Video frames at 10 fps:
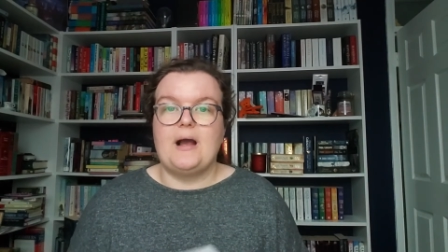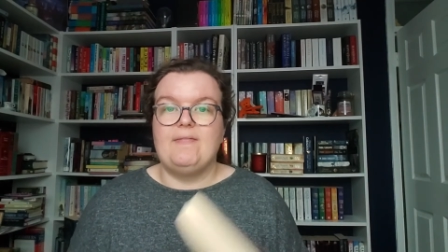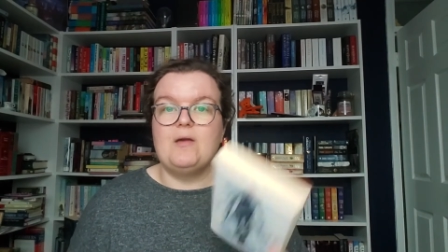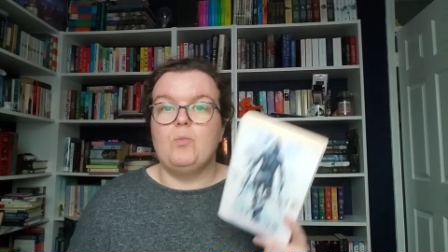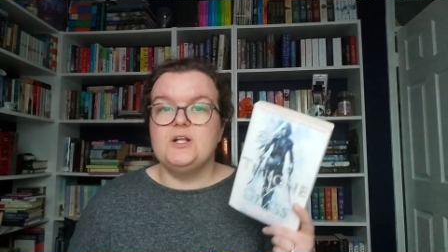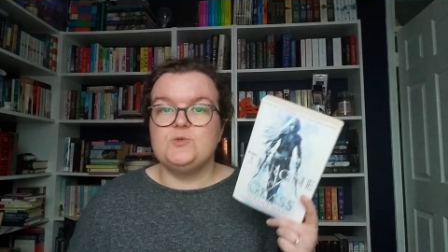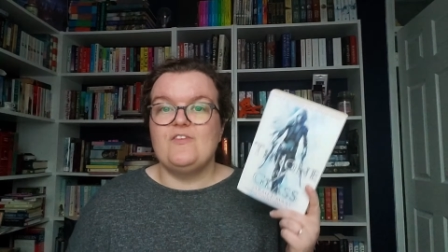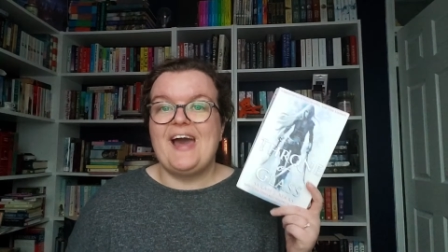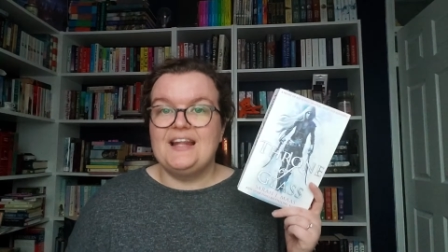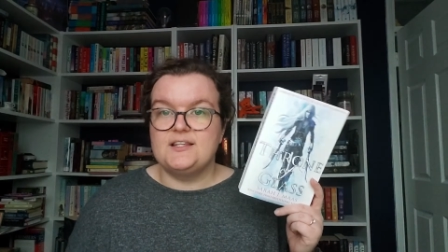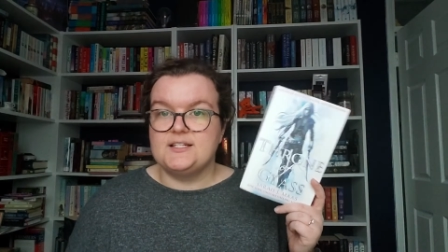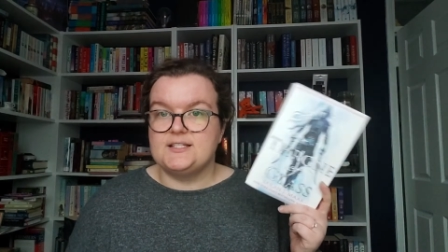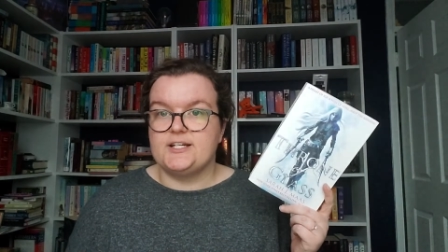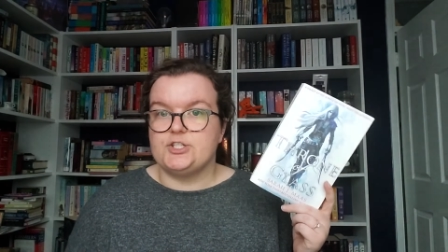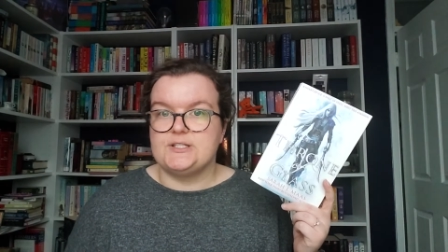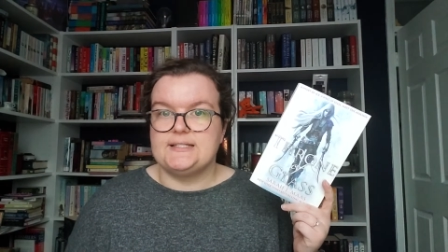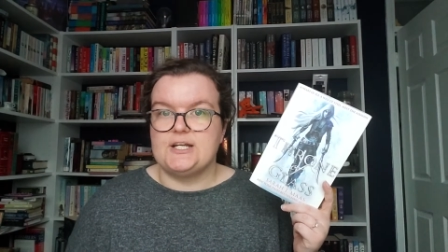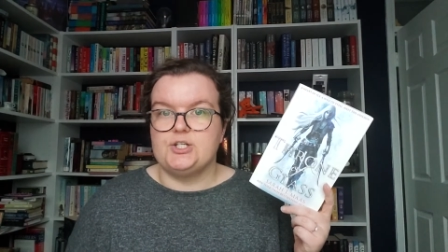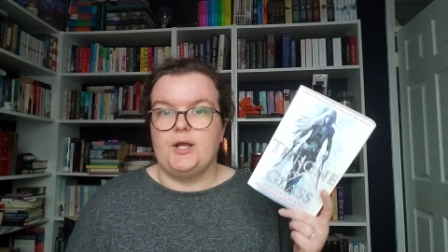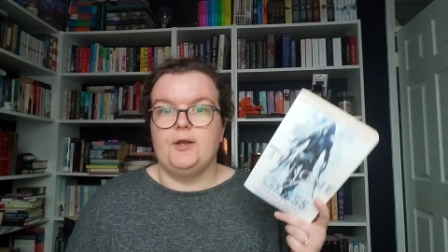And then once we've had the discussion
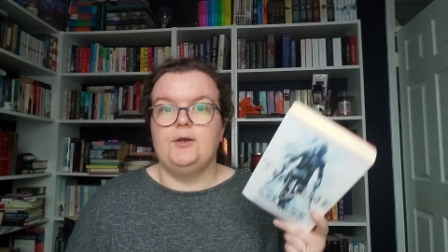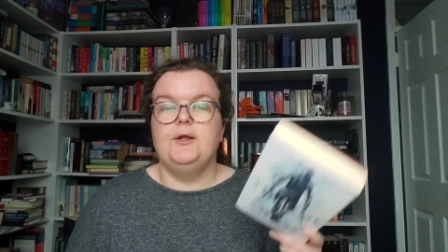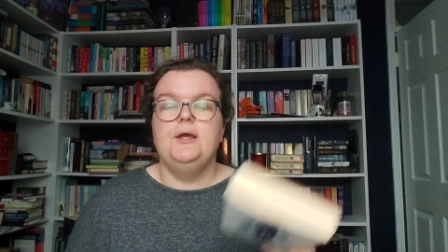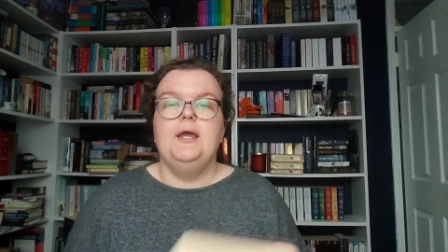session,